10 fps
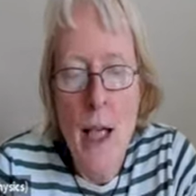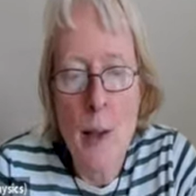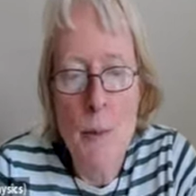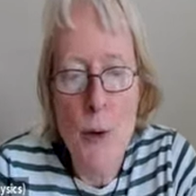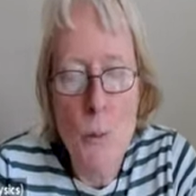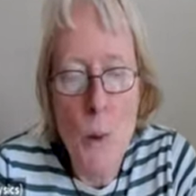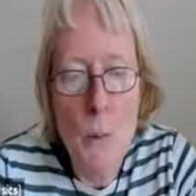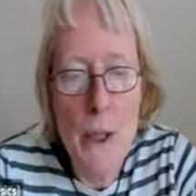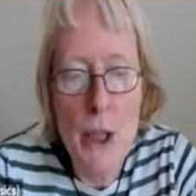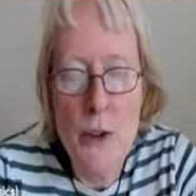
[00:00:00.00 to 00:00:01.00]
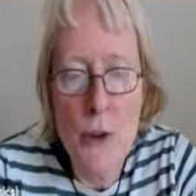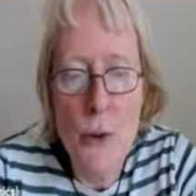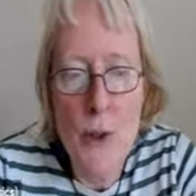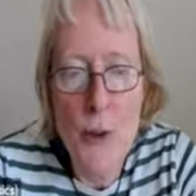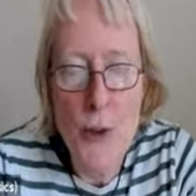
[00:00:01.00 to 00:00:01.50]
Um, so what we're going to
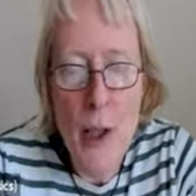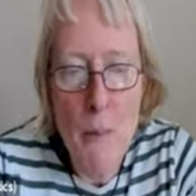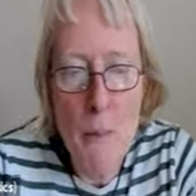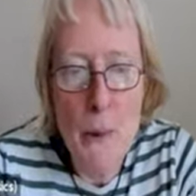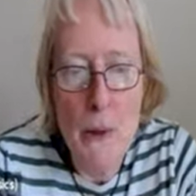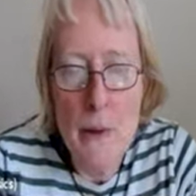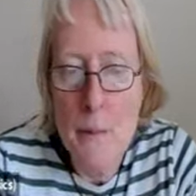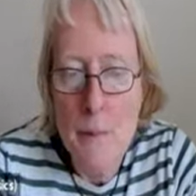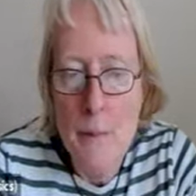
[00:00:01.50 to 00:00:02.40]
do is sample